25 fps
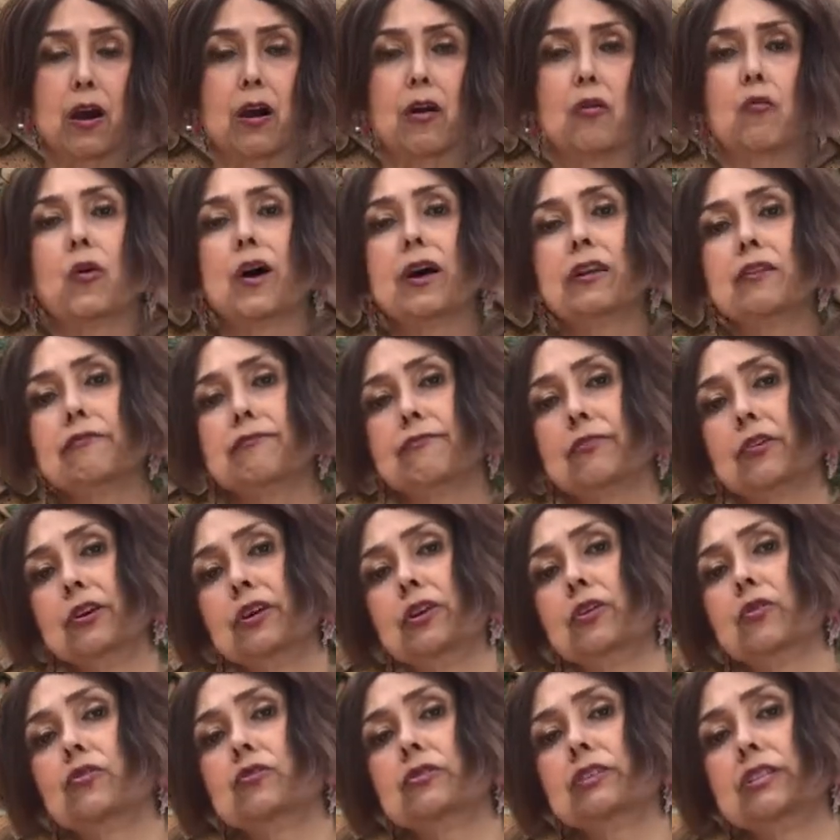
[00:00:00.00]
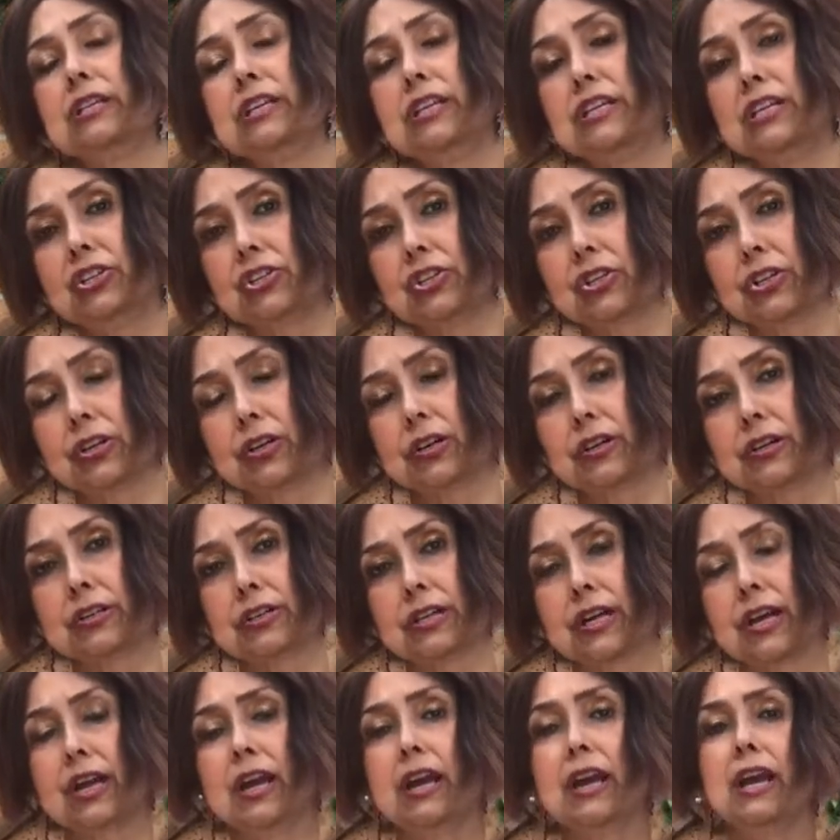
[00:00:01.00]
one for your t-shirt,
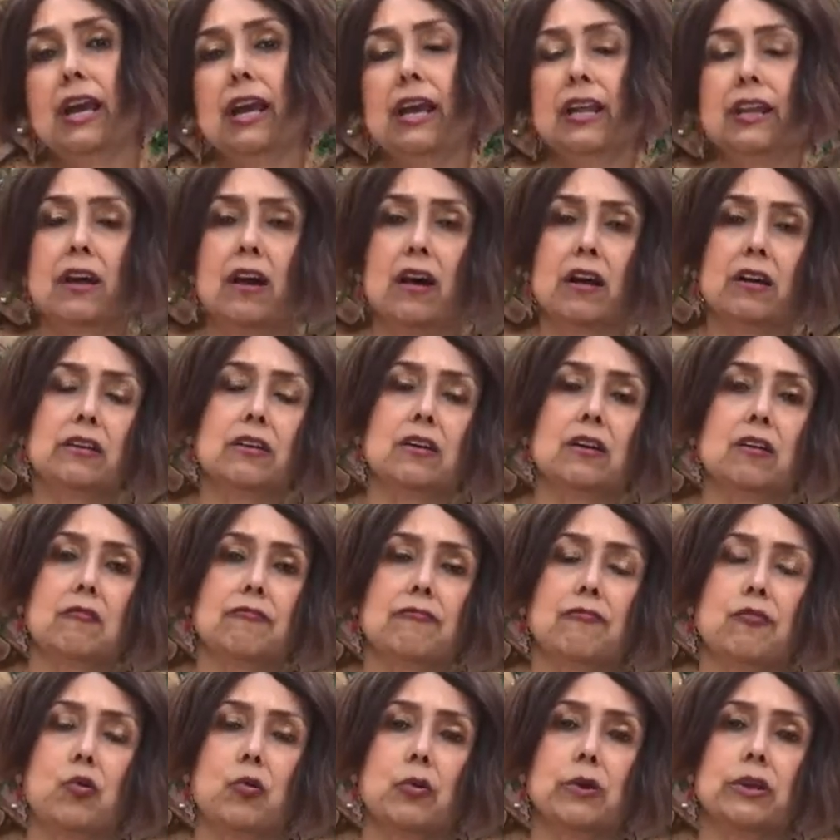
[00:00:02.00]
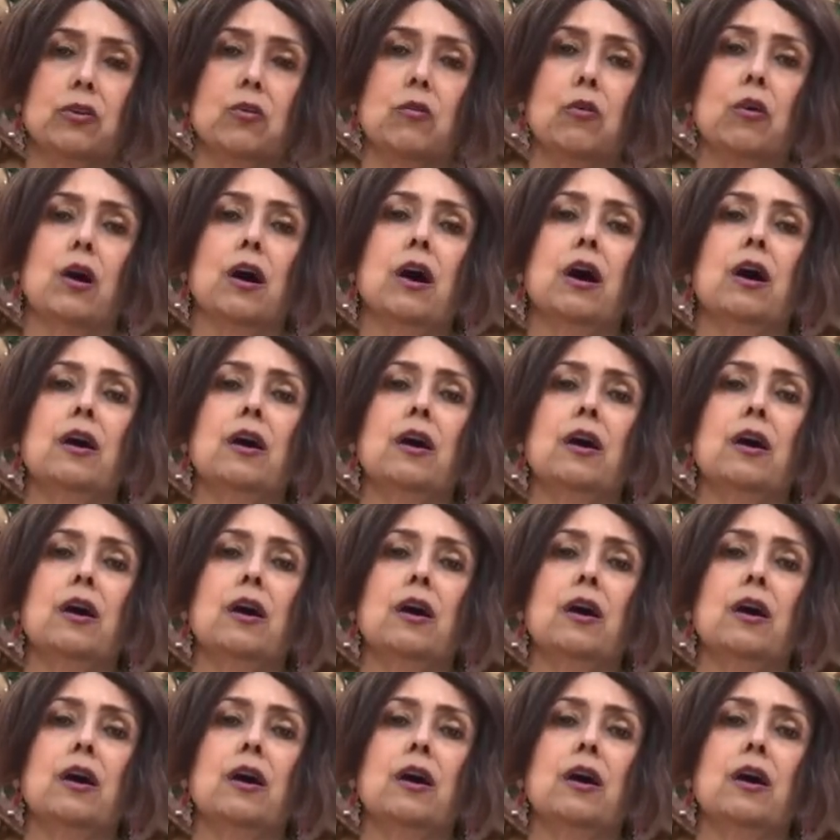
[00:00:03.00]
another for your